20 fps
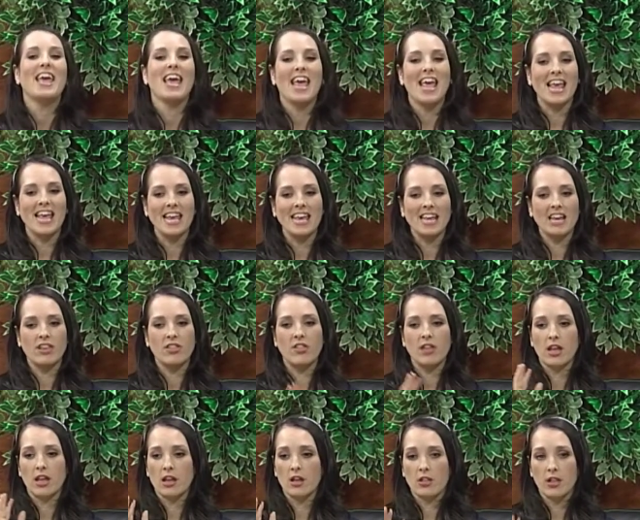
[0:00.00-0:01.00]
and
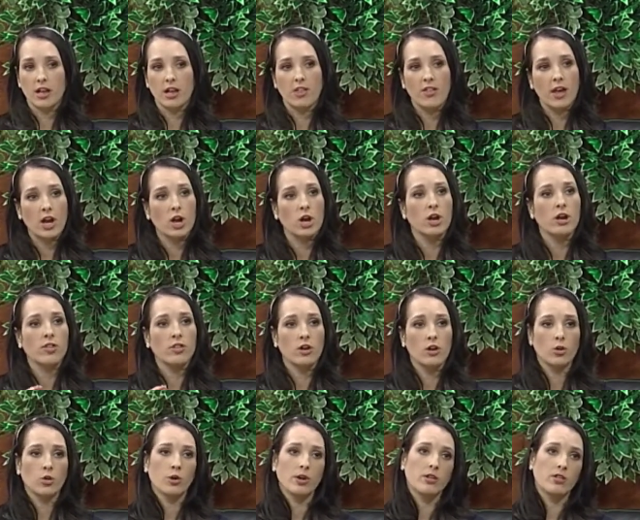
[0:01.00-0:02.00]
they can click there, and they're
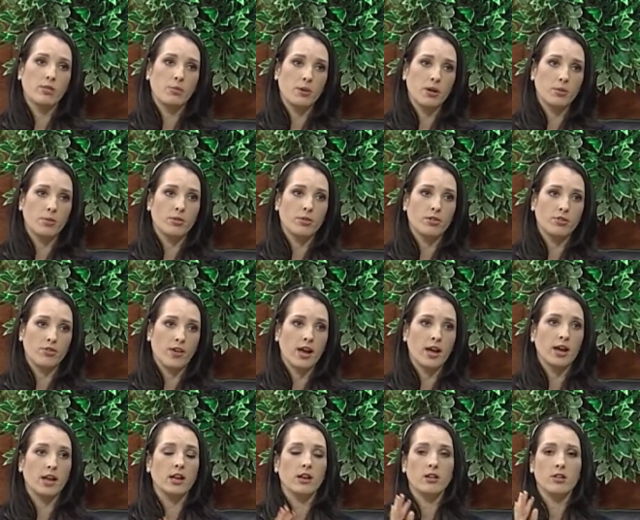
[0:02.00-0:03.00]
going to be able to
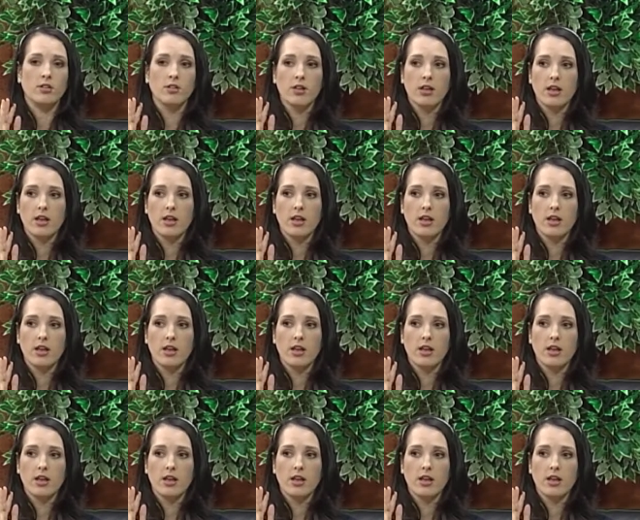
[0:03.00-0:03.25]
find